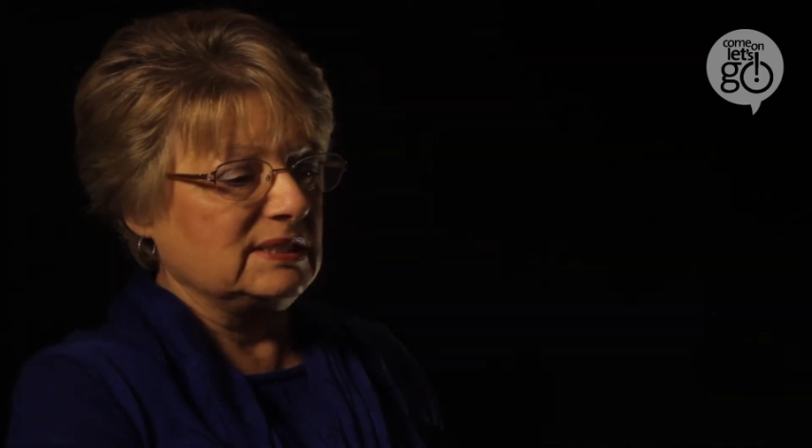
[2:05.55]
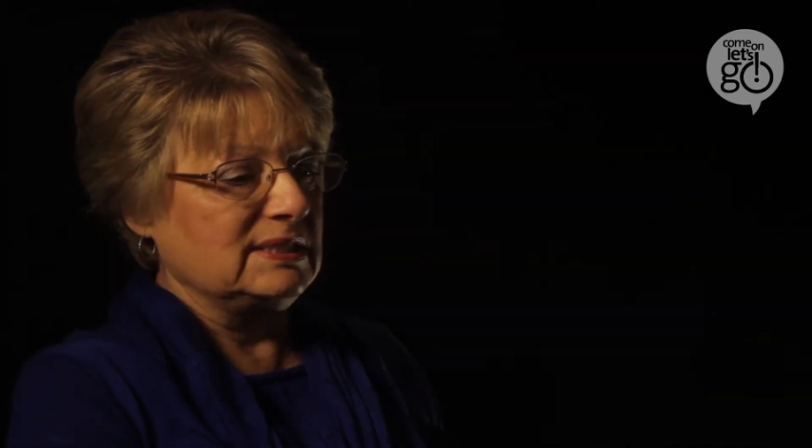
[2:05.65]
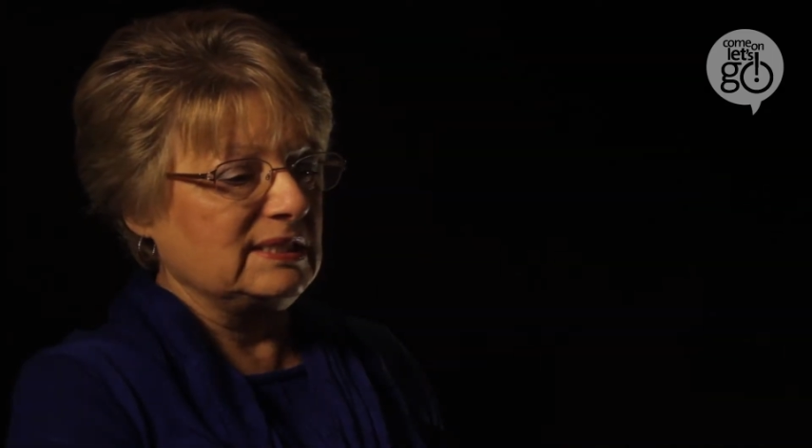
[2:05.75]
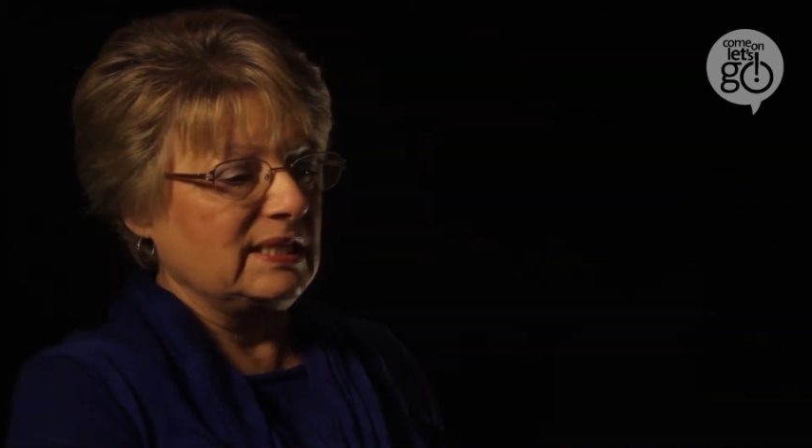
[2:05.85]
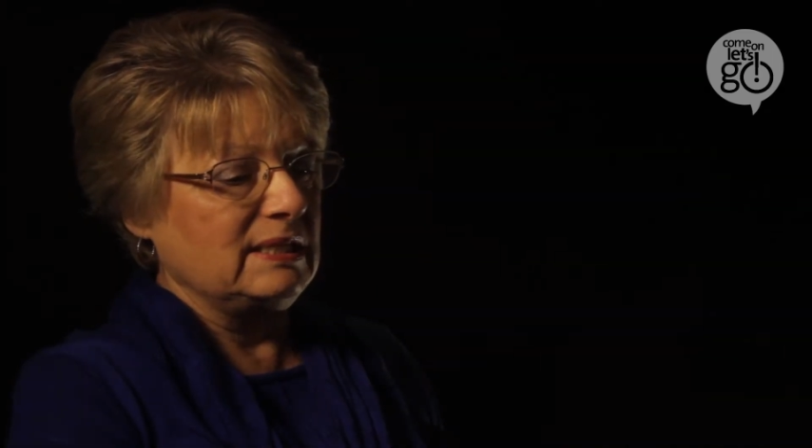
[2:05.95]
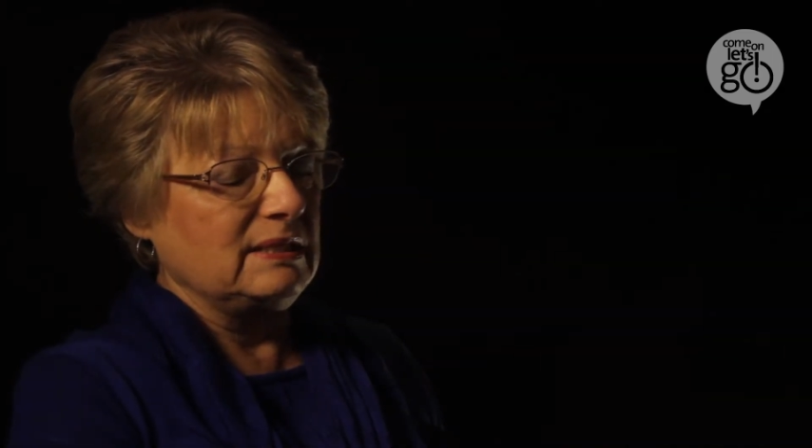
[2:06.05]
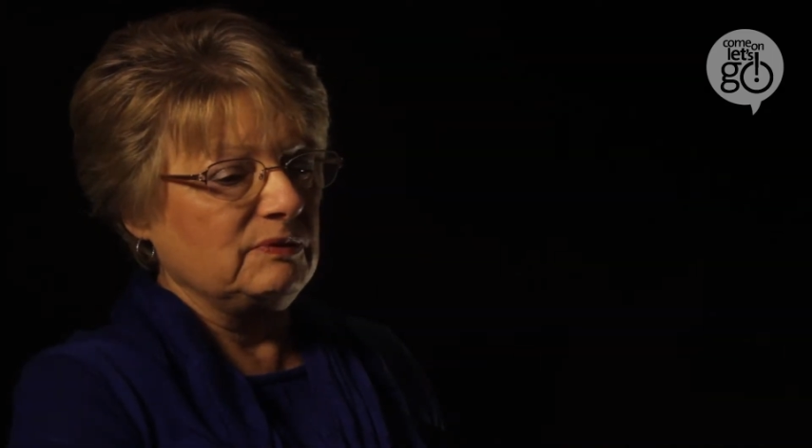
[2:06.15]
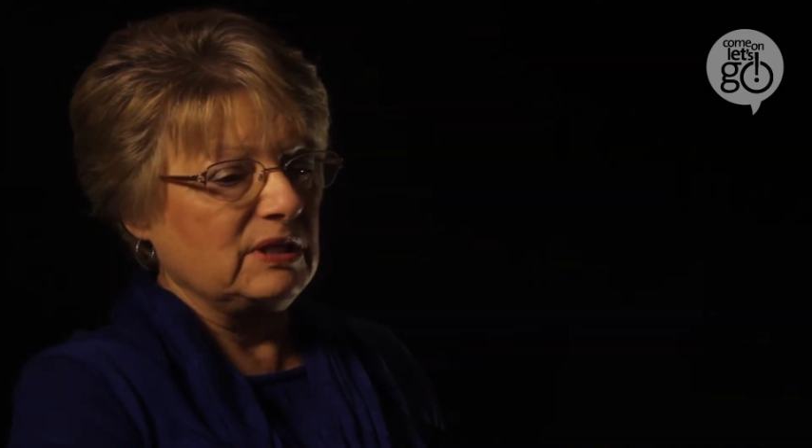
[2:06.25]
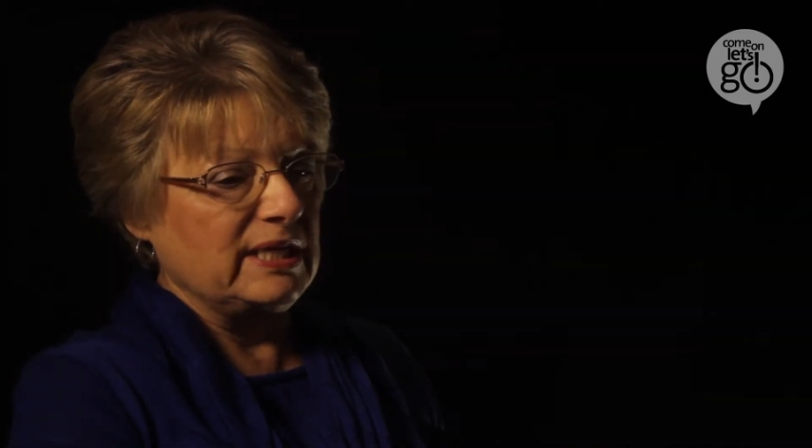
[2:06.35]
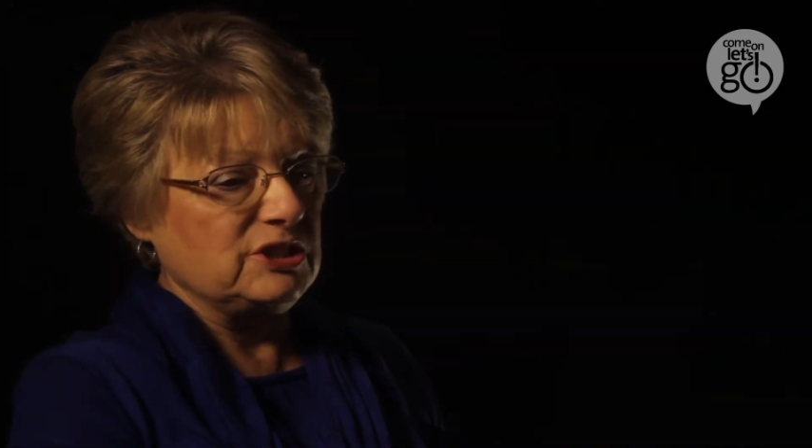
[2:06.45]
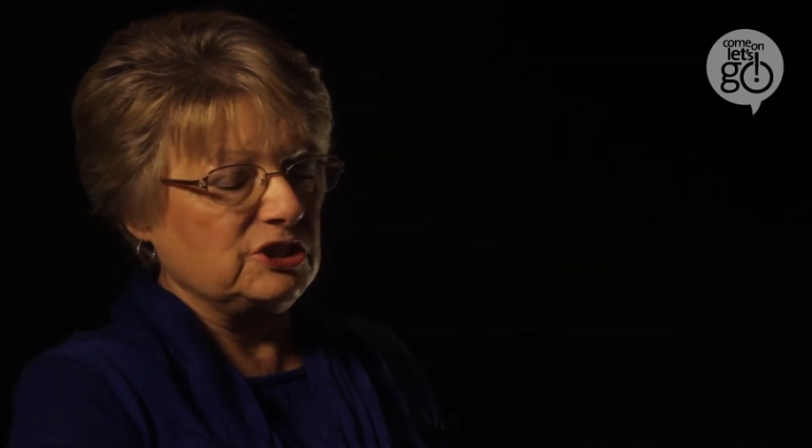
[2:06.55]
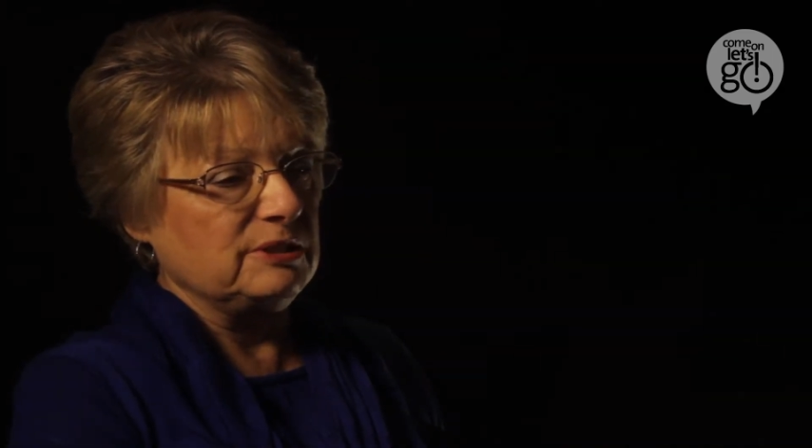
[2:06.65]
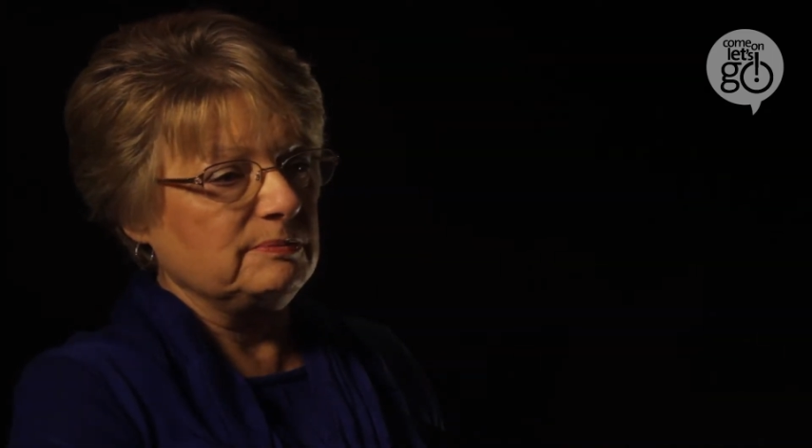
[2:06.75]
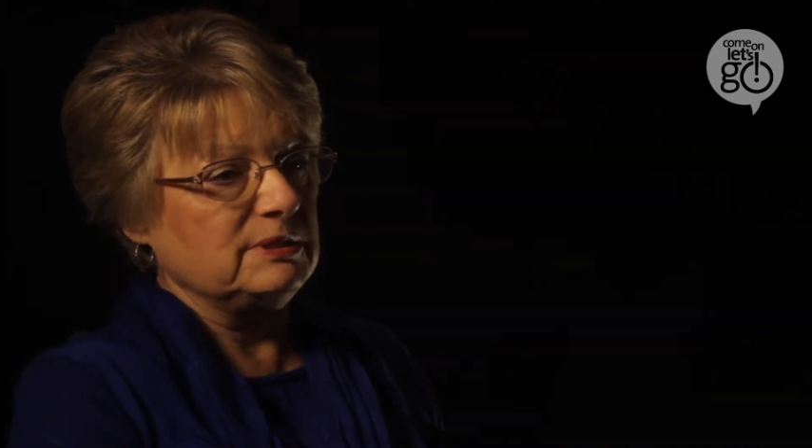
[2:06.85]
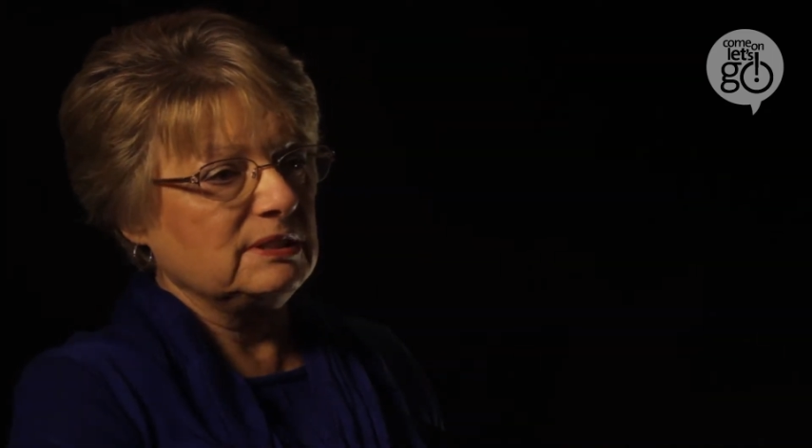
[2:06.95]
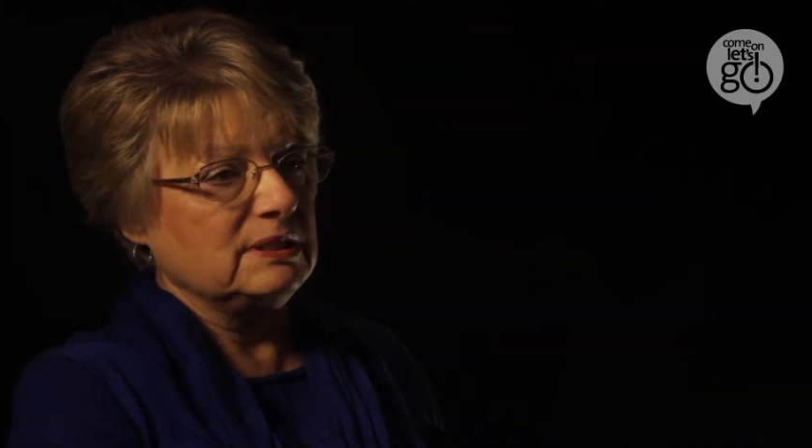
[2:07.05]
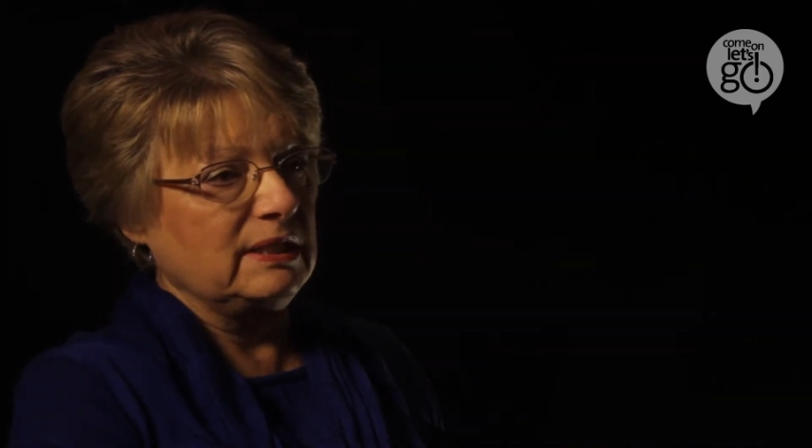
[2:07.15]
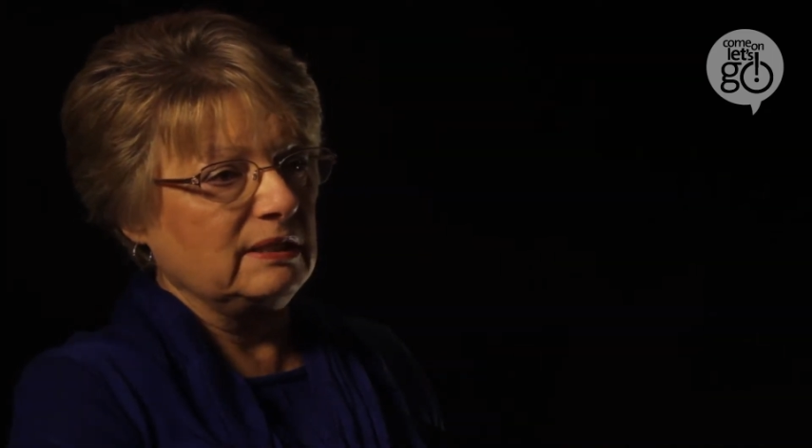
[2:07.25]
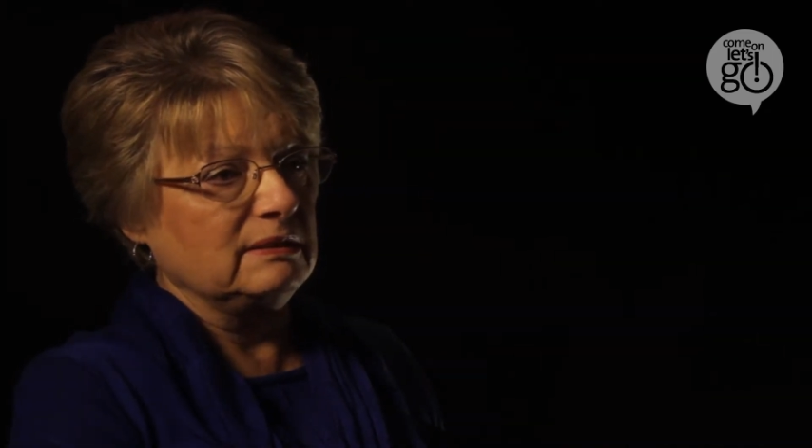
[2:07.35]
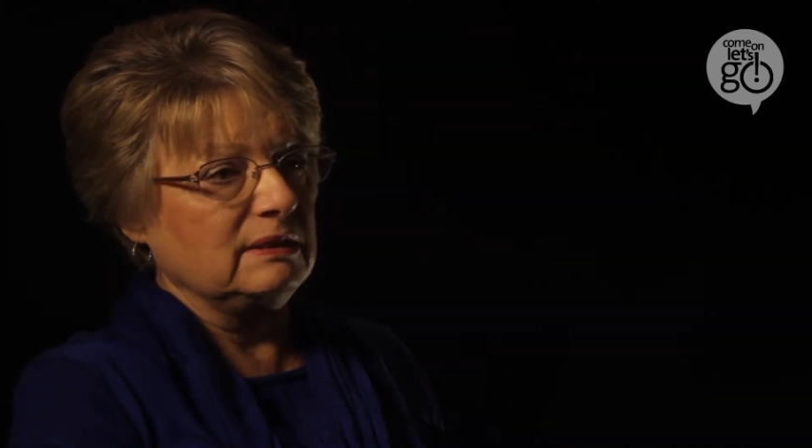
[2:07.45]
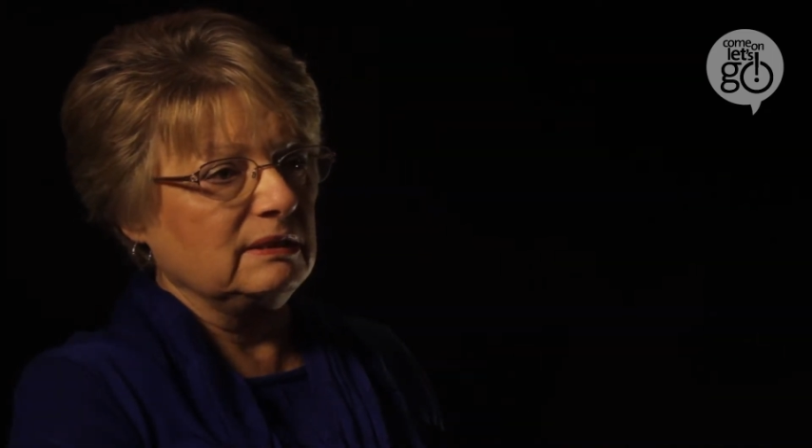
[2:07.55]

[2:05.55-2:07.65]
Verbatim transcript: to stay in relationships and,